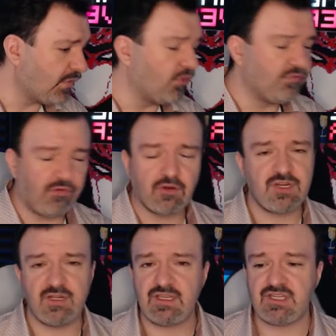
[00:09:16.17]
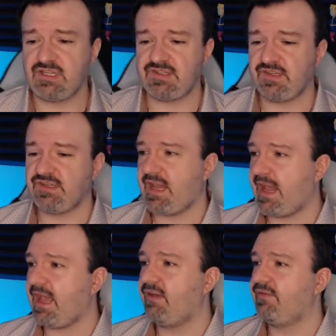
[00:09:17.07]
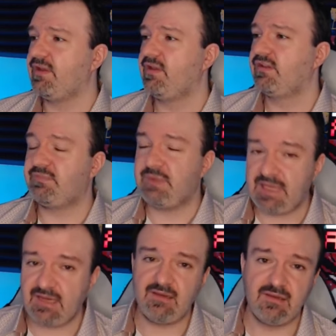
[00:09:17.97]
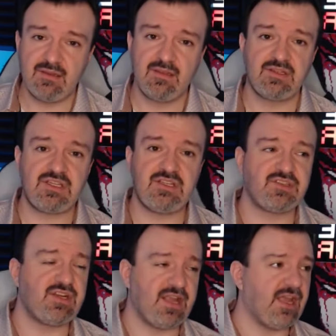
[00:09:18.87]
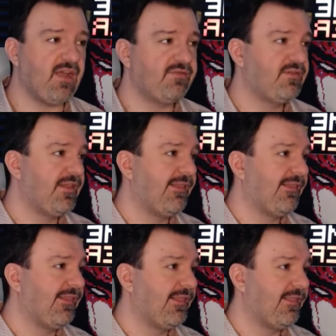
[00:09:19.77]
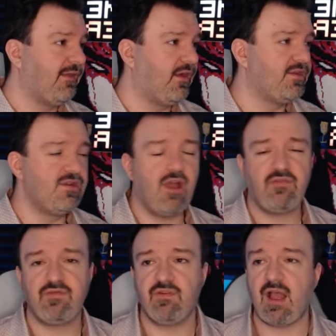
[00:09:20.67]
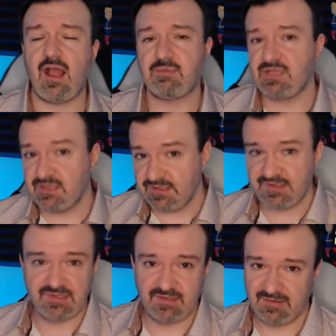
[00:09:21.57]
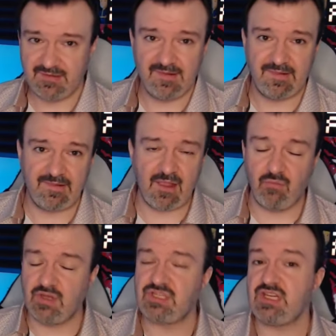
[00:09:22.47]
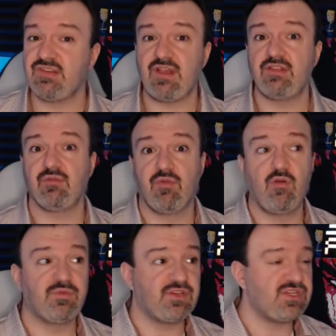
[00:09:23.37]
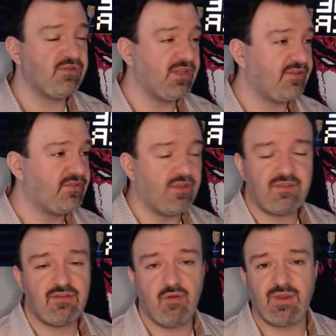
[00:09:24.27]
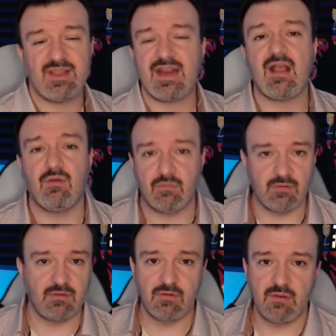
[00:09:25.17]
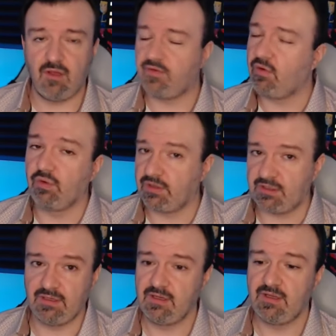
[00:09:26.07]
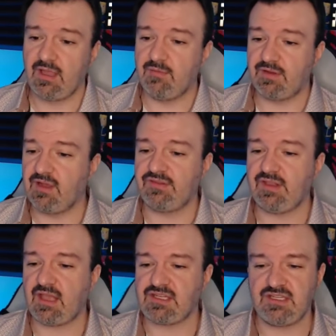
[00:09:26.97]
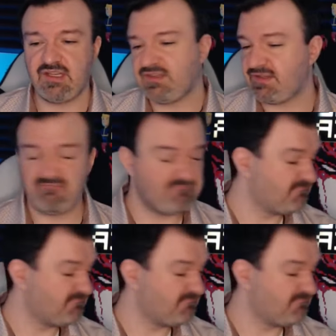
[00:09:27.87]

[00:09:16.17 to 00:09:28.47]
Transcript: unfortunately, she just doesn't have speed. She doesn't have enough options. And when she is on the ropes, she really has nothing, no way to get out of a corner. And because of that, she just